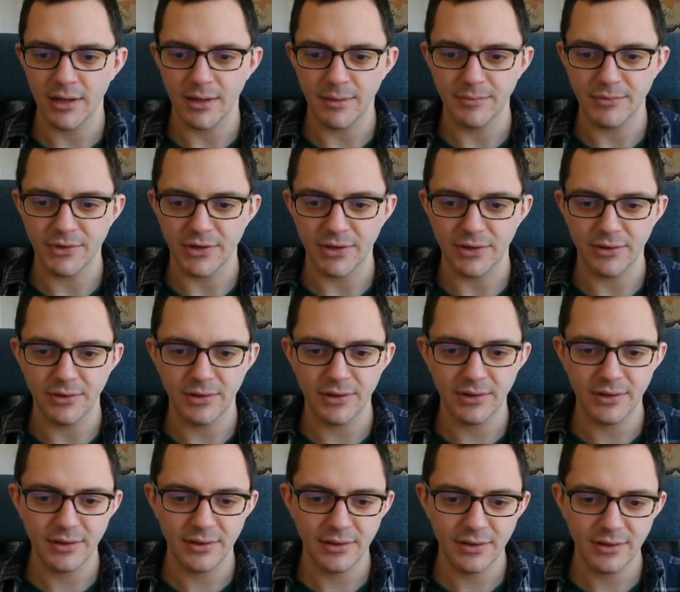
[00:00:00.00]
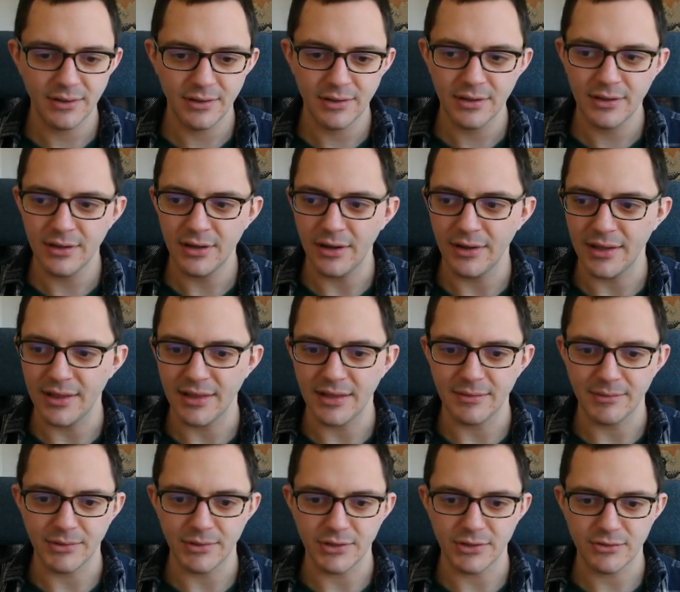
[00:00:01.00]
So, oh yeah, that
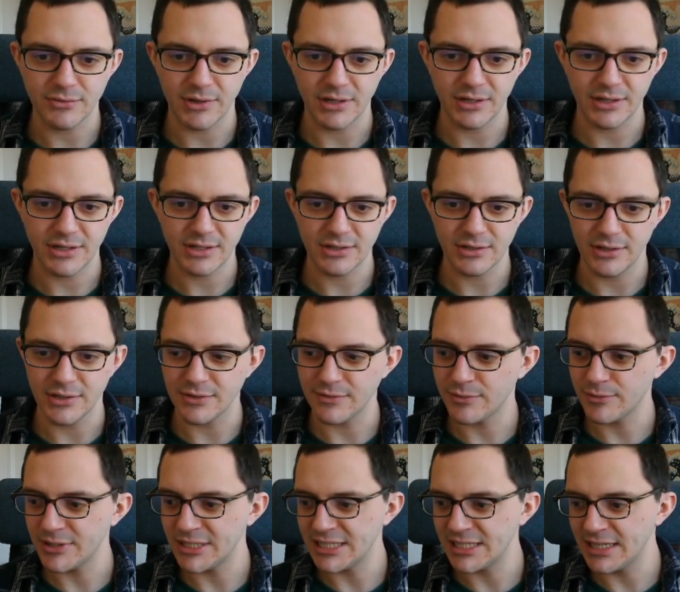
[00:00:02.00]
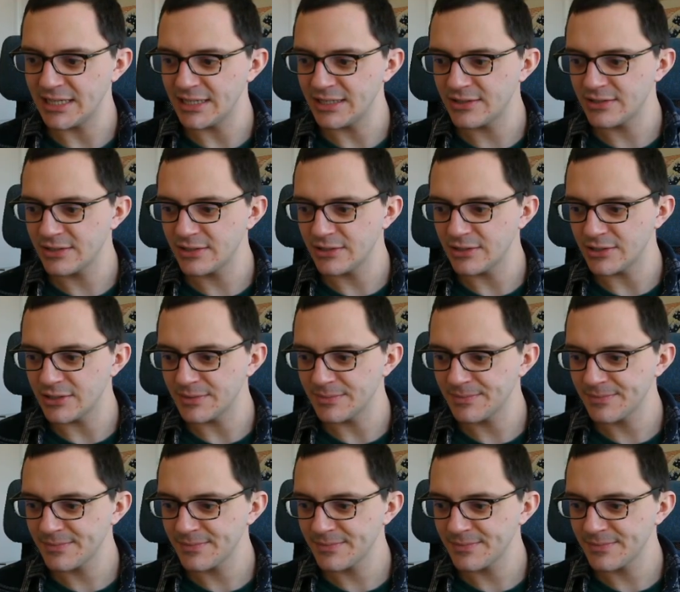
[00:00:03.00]
one looks quite nice. Loads of 28s, good.